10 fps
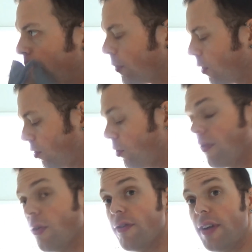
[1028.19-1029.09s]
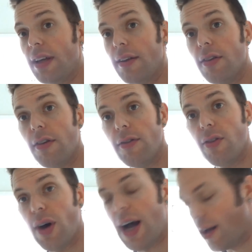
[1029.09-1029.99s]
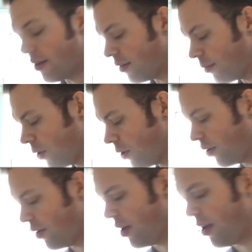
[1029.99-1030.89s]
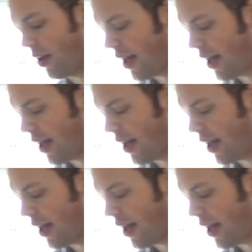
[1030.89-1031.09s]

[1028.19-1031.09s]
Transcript: That's all four fingers, not all four hands. I'm not an